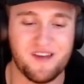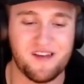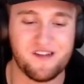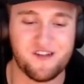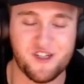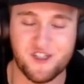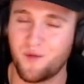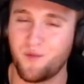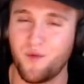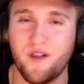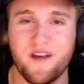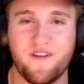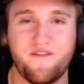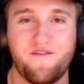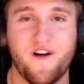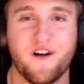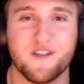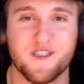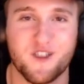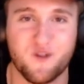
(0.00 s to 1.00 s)
just some really
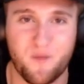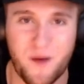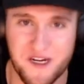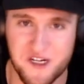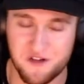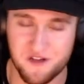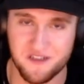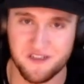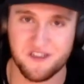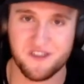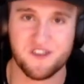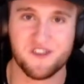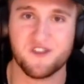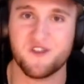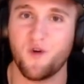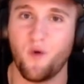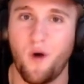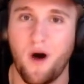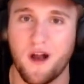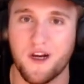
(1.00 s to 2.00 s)
fun specialists
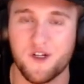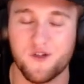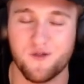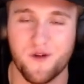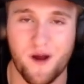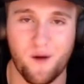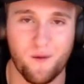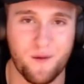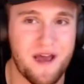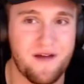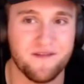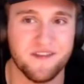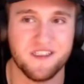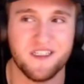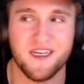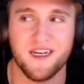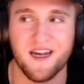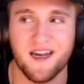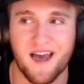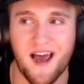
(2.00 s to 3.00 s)
to watch, right? We haven't
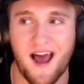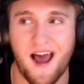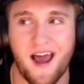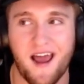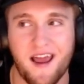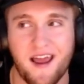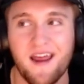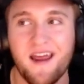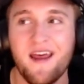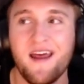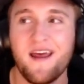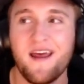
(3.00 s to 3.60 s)
seen a guy.